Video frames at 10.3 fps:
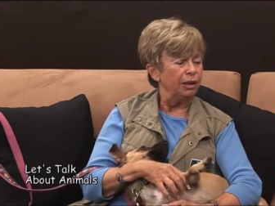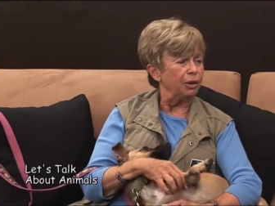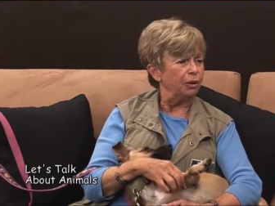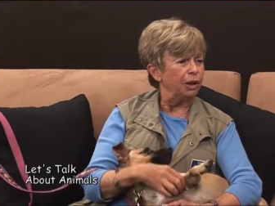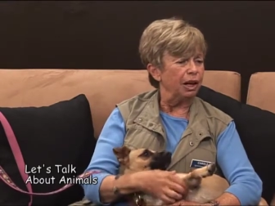
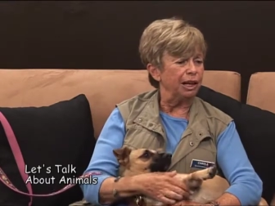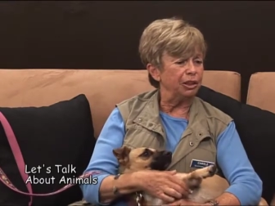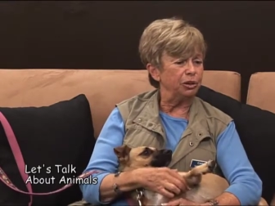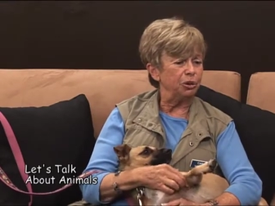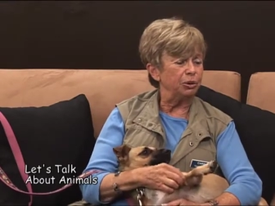they're the
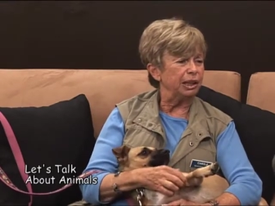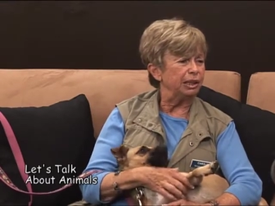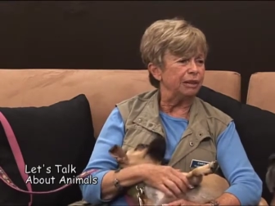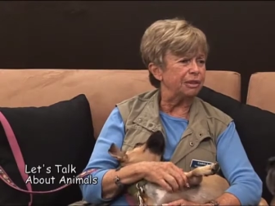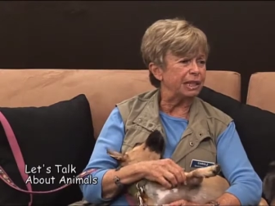kind of dog
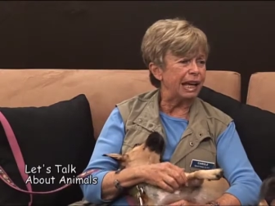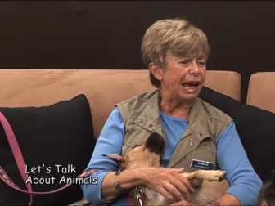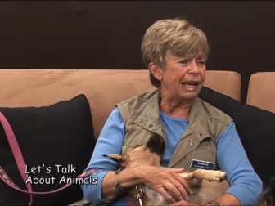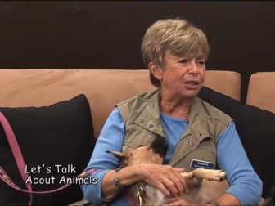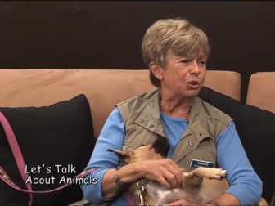that loves
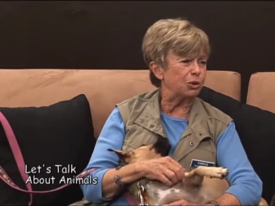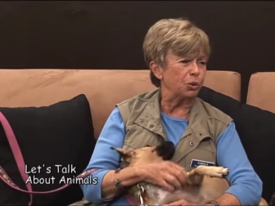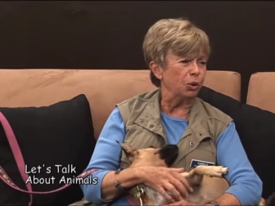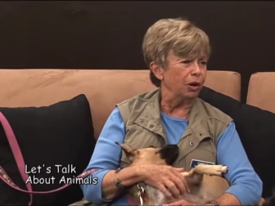cats or